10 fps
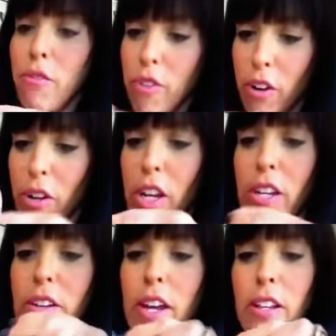very
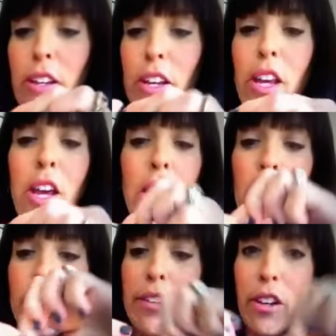tightly
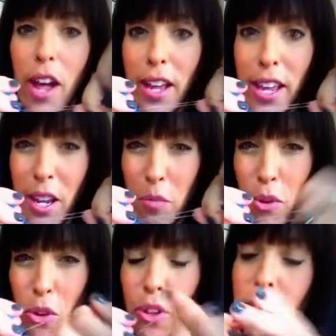until I can't
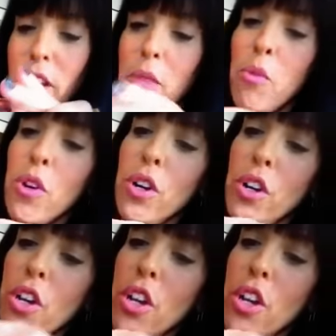pull this anymore.